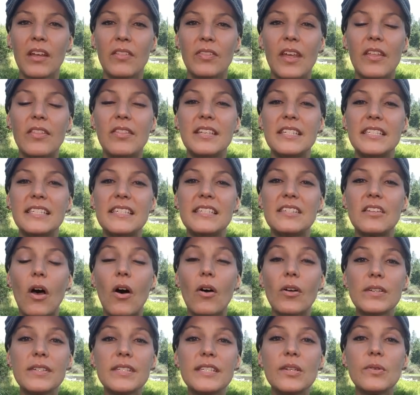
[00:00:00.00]
that this is
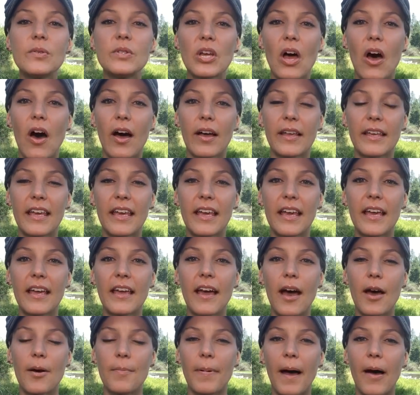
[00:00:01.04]
also
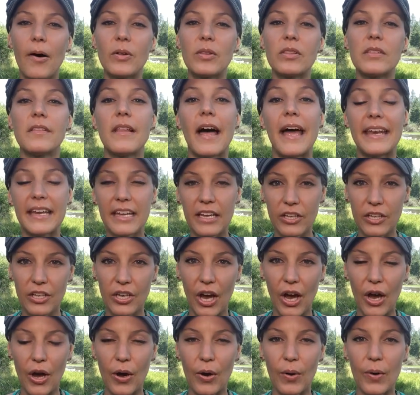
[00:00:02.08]
talking about letting
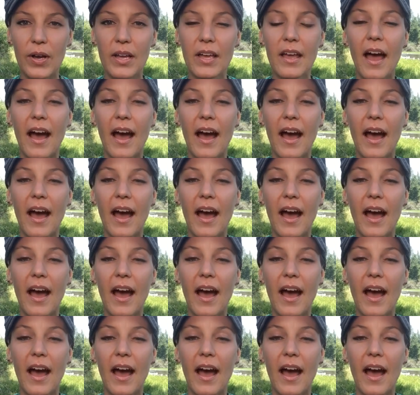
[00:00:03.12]
go.